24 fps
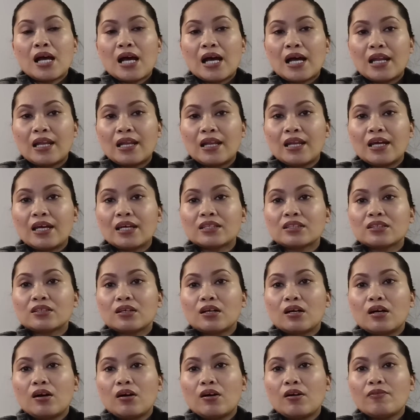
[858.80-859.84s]
a
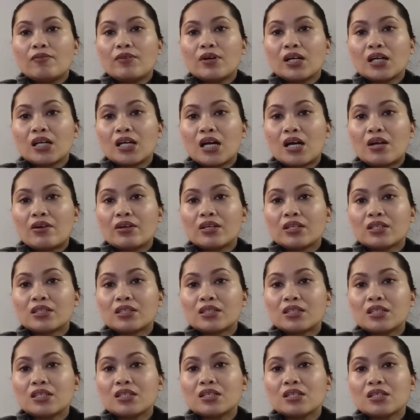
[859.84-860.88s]
letter of a
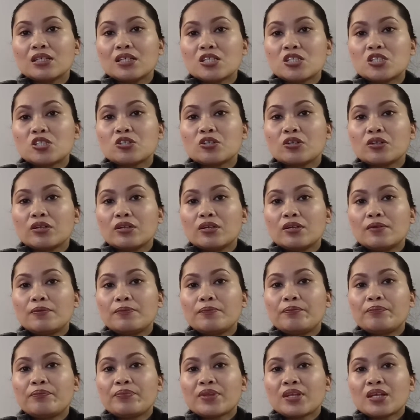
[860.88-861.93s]
guarantee issued
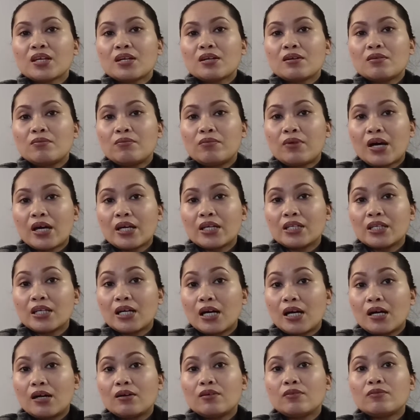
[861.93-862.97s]
by
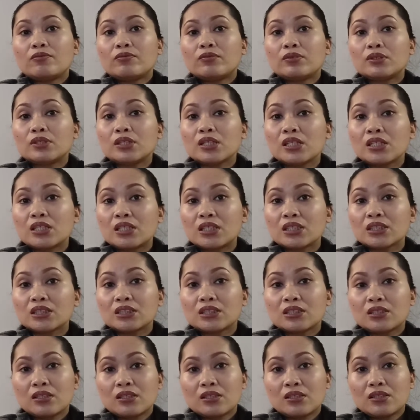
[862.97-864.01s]
the
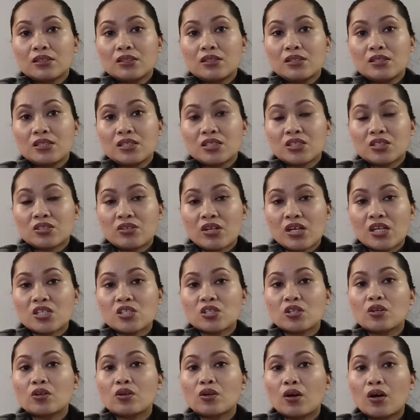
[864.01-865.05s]
Foreigners
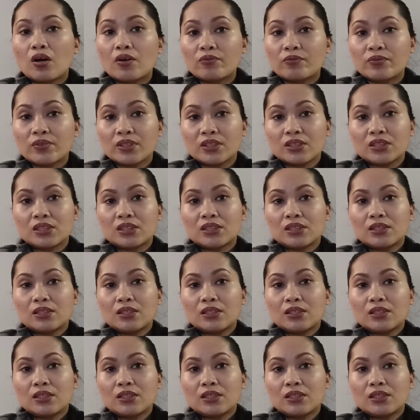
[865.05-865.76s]
Registration Office.